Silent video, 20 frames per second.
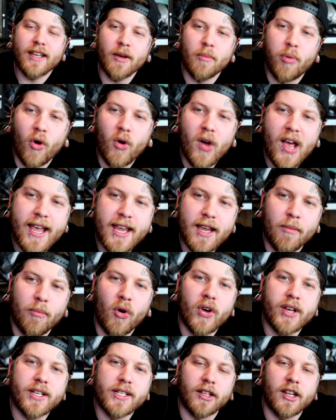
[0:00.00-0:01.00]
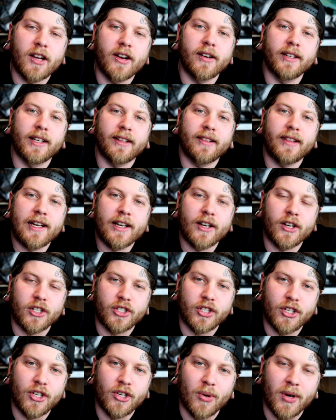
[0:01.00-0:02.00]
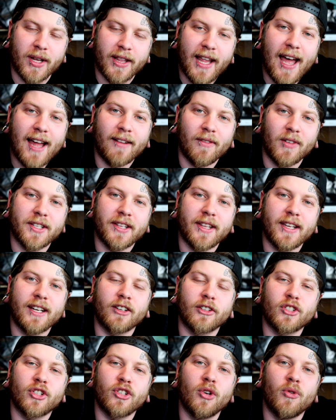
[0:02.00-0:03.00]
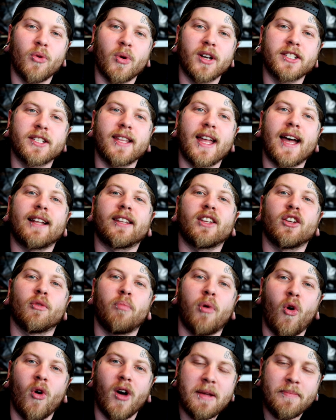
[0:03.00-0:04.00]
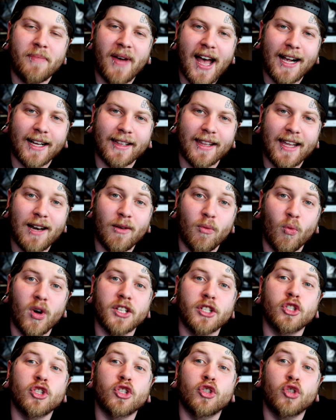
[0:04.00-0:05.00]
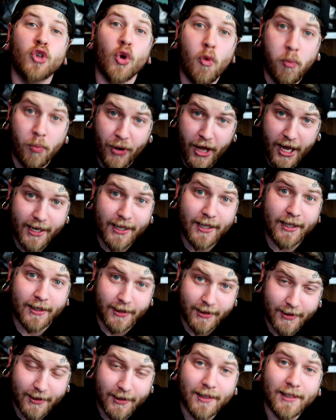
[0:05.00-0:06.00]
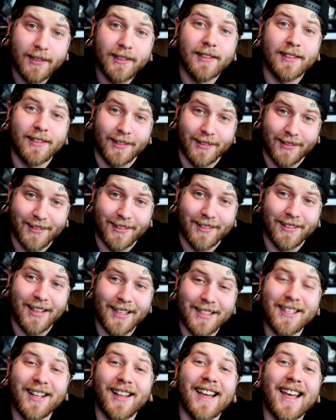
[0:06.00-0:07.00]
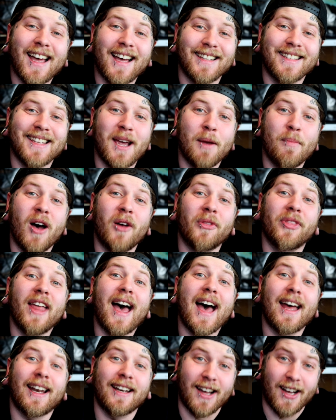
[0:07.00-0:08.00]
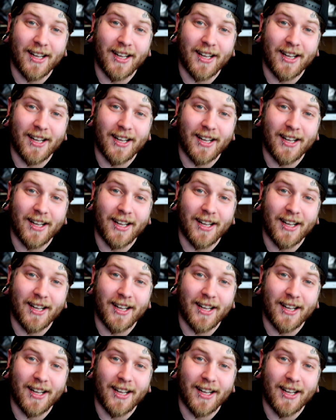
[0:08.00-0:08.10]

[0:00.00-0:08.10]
Your boys learned a thing or two, and that thing or two was that your boy back then was stupid. That's all I gotta say about that